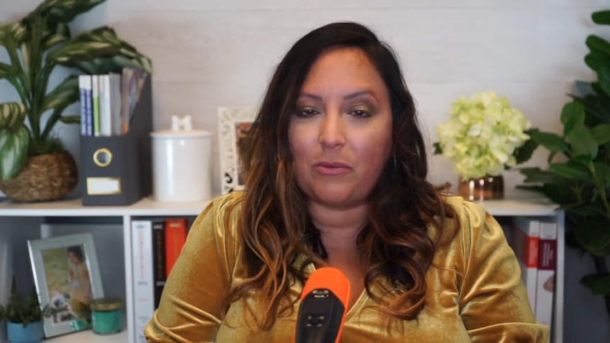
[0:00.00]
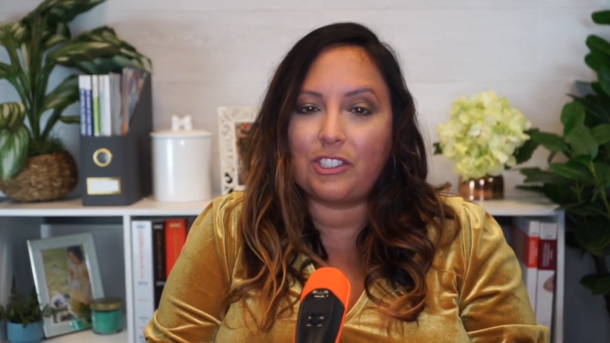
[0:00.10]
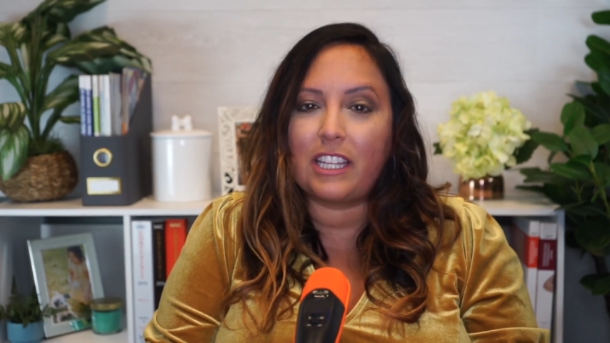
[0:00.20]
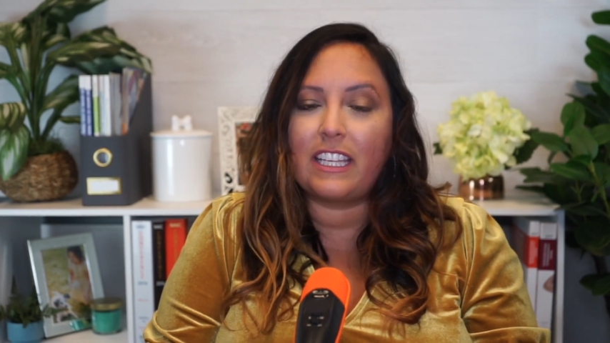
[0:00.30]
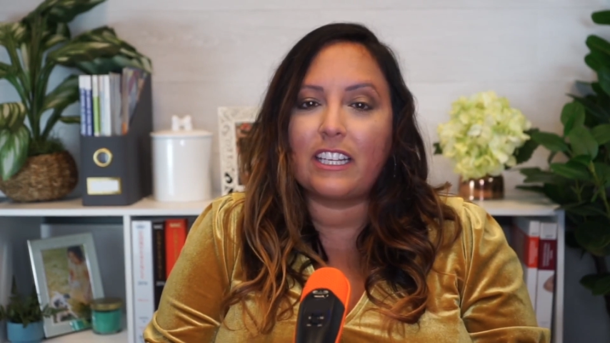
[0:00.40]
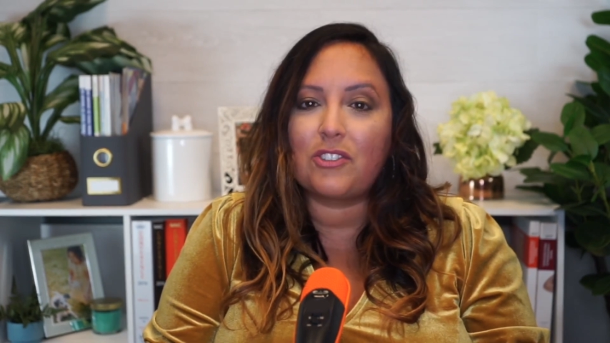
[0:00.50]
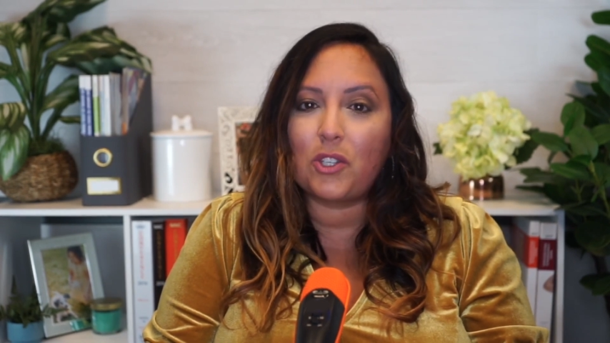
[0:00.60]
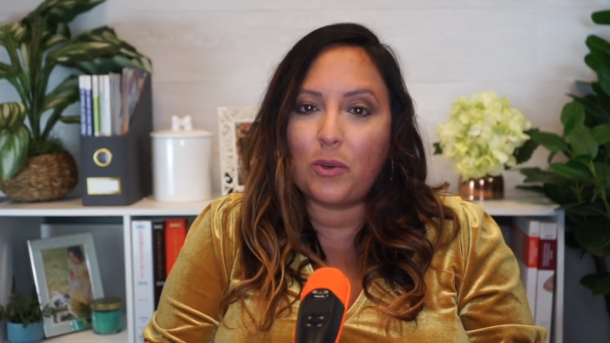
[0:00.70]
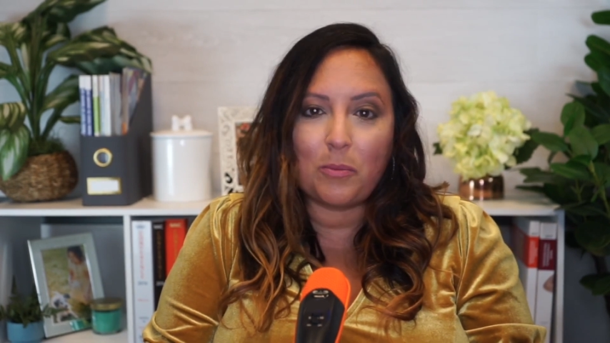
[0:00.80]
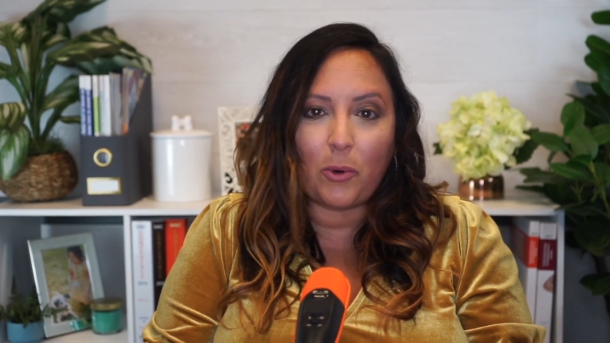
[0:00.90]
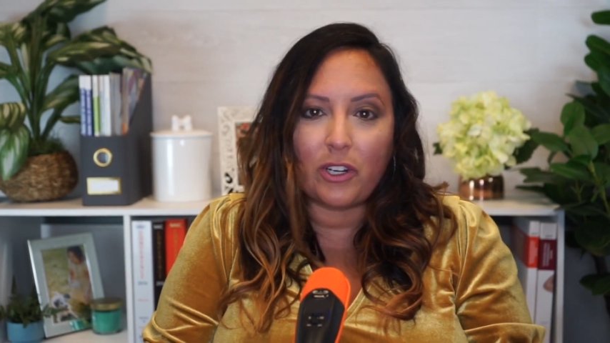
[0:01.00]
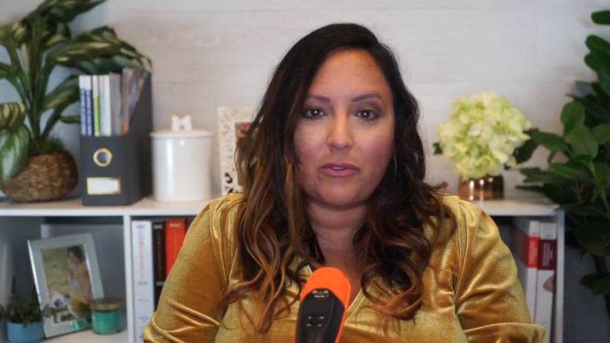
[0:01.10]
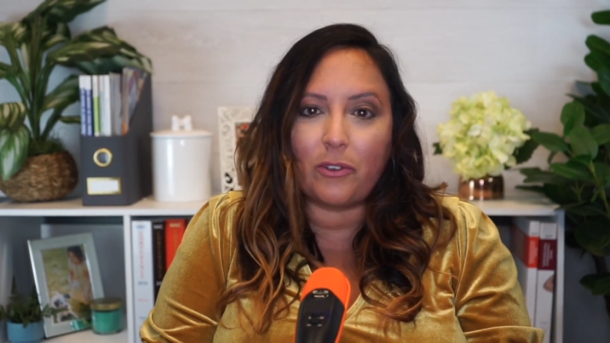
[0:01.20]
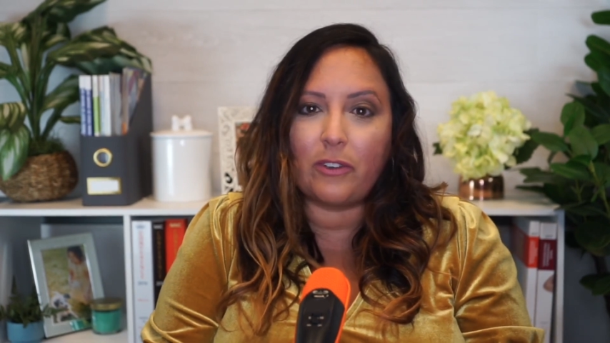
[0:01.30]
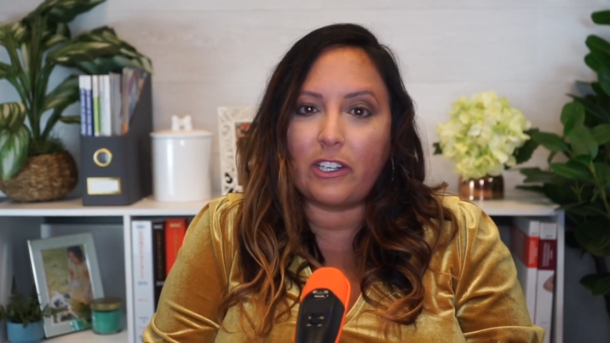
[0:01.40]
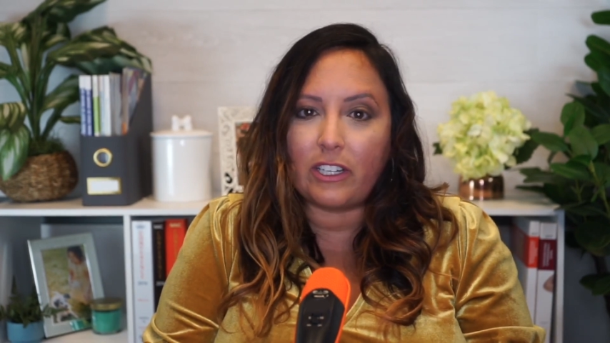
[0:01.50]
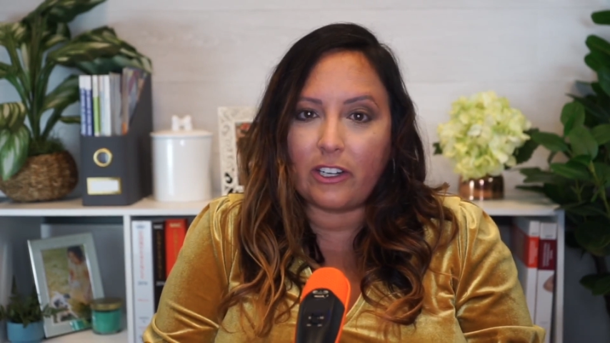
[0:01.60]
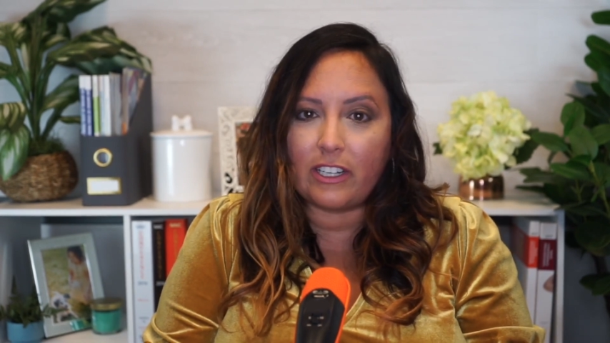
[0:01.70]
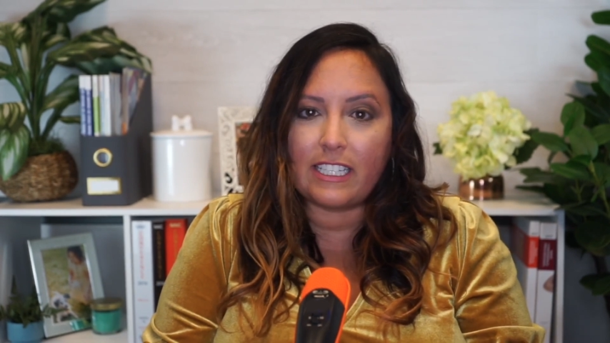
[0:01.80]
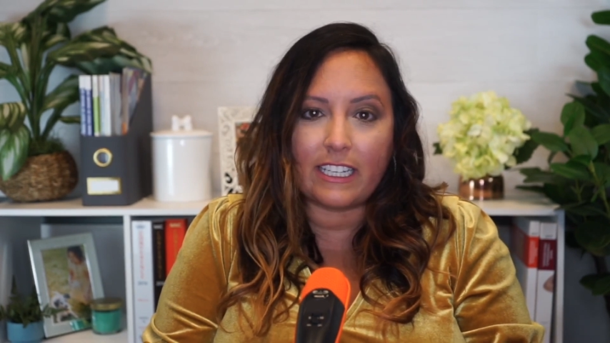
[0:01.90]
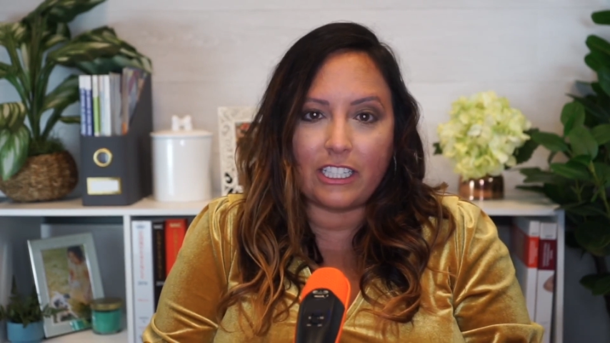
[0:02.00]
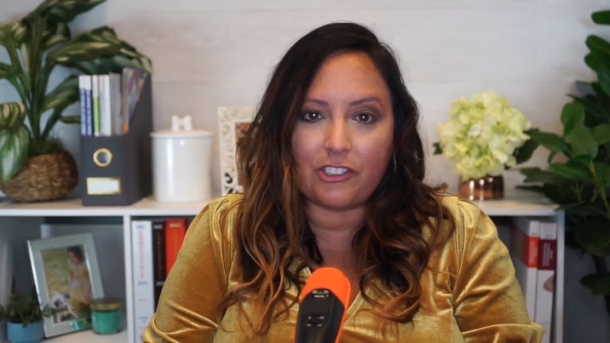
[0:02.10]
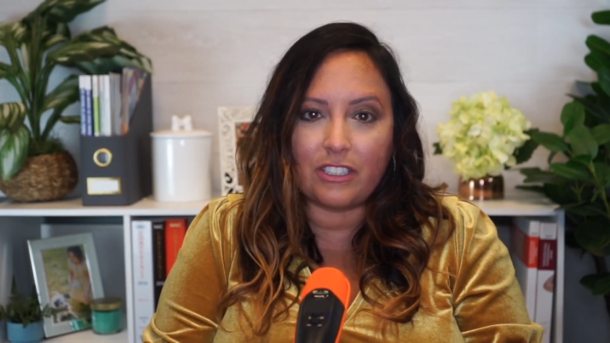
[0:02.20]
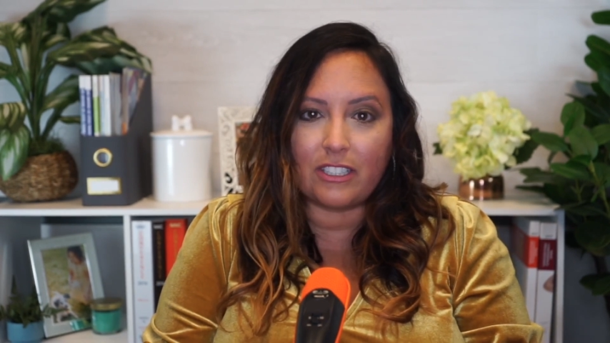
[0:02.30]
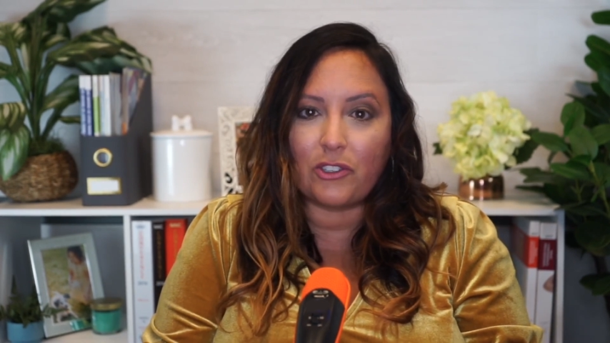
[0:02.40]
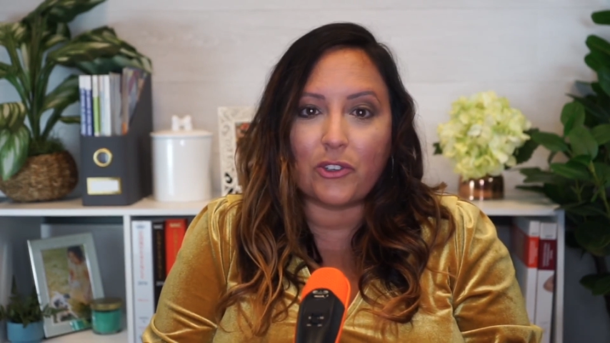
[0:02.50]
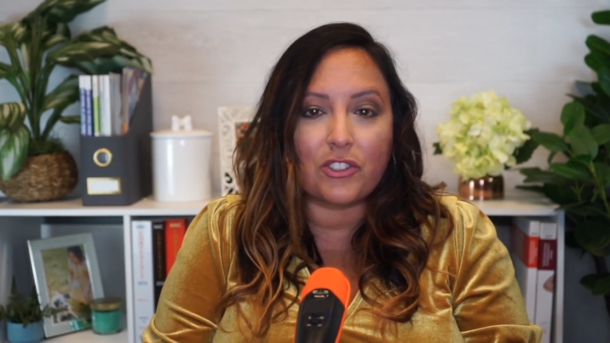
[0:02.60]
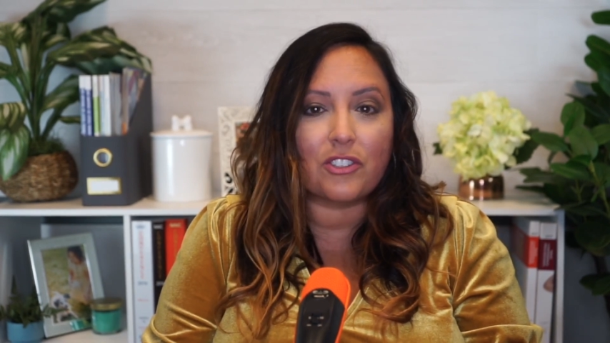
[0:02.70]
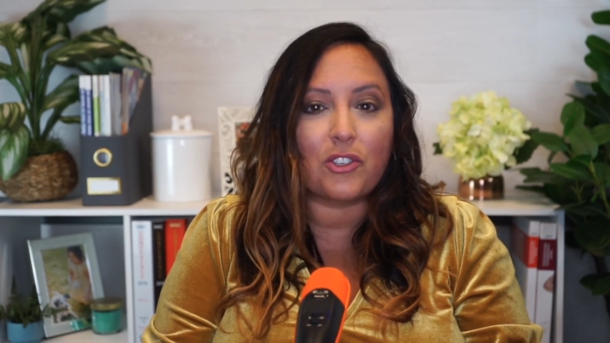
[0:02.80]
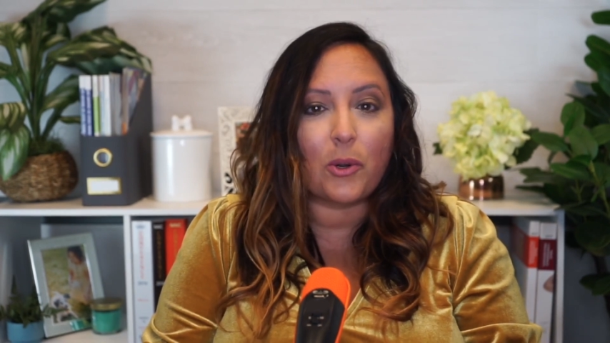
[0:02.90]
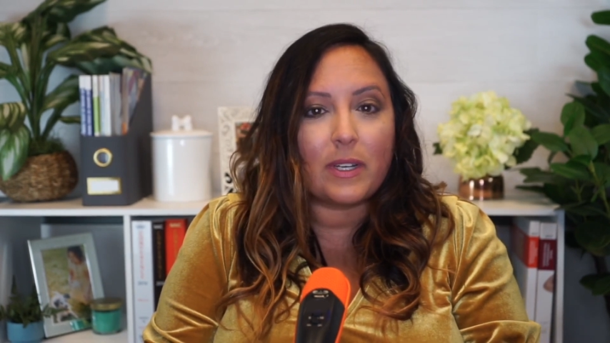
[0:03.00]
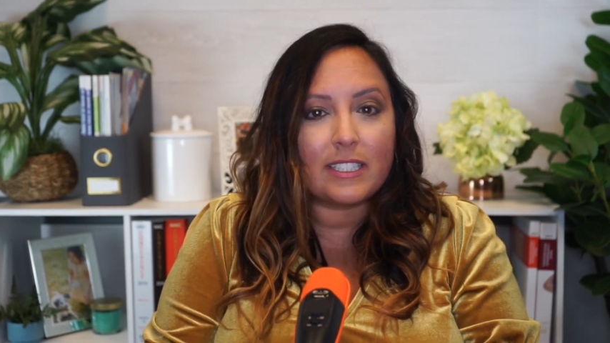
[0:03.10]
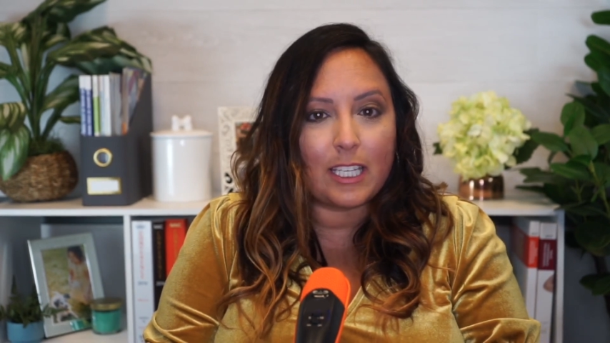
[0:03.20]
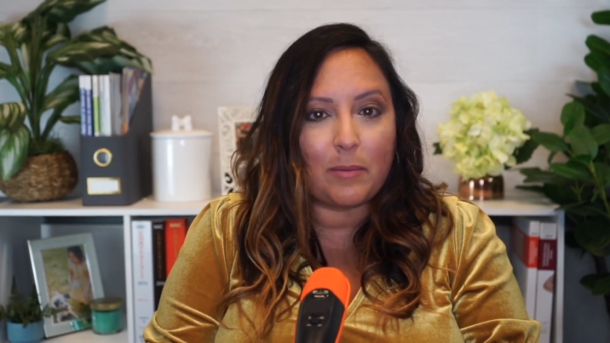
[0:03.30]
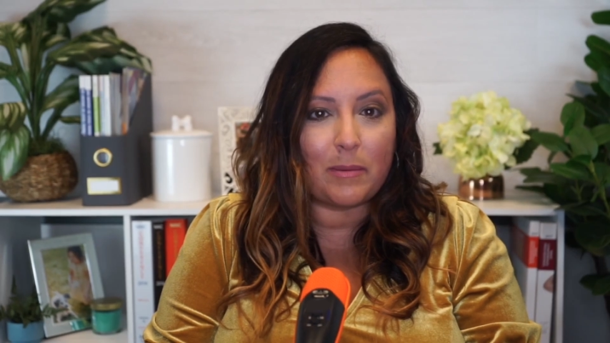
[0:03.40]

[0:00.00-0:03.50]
which I think is so important for veterinary technicians and nurses to always keep in